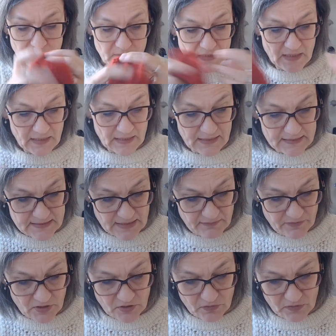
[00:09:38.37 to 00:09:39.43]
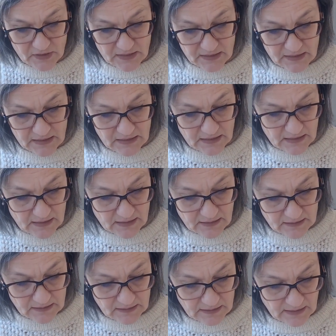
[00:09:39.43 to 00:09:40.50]
as I've noted
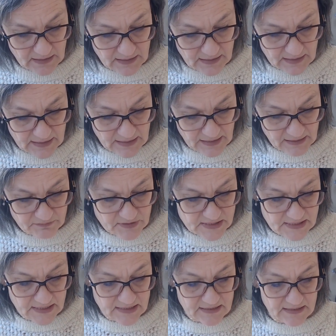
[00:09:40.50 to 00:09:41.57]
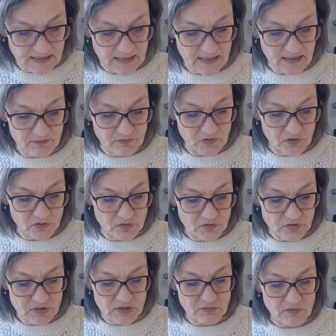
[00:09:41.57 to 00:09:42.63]
here, I have said that I have
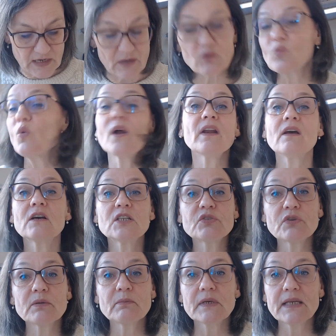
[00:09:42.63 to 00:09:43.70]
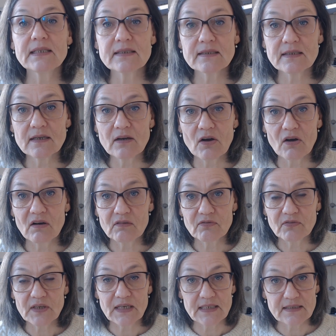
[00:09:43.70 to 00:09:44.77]
used around 100 meters of
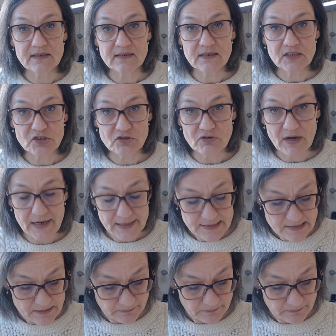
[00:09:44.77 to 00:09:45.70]
each strand.